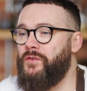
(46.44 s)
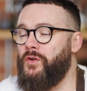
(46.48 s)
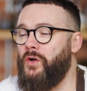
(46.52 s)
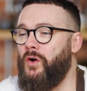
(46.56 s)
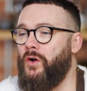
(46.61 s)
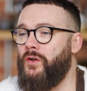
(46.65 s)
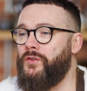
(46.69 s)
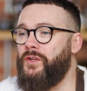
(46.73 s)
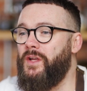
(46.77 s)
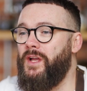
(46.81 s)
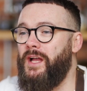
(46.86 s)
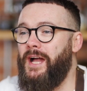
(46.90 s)

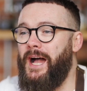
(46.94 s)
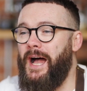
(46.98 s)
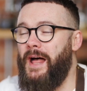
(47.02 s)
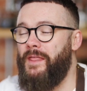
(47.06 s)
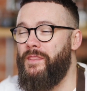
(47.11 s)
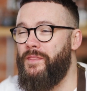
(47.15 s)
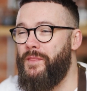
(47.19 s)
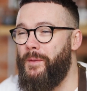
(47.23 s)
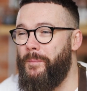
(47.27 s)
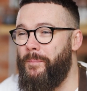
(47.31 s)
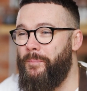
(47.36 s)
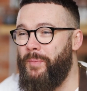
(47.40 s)
cod
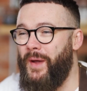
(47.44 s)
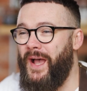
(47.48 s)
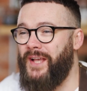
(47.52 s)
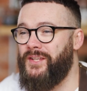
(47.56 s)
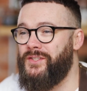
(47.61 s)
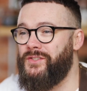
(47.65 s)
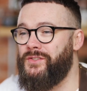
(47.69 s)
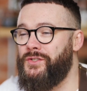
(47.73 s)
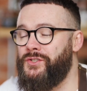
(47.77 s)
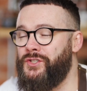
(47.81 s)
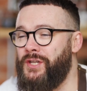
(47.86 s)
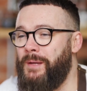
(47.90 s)
and the
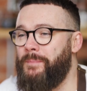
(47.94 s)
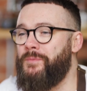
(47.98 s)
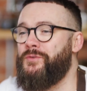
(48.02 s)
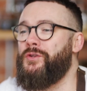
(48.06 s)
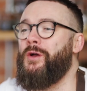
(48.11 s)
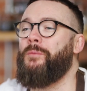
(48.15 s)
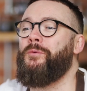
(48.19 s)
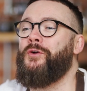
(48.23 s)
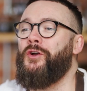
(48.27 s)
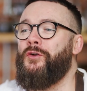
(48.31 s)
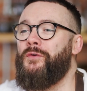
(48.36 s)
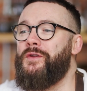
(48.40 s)
best chip
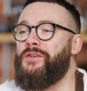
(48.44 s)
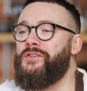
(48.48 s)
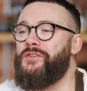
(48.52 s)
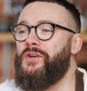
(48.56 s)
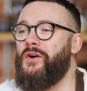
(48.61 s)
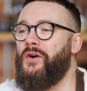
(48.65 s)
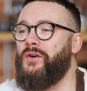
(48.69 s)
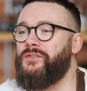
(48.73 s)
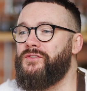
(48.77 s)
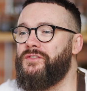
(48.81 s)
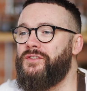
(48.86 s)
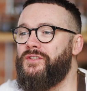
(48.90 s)
shop curry
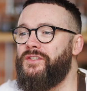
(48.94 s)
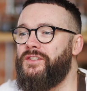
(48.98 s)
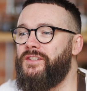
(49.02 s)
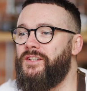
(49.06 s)
sauce.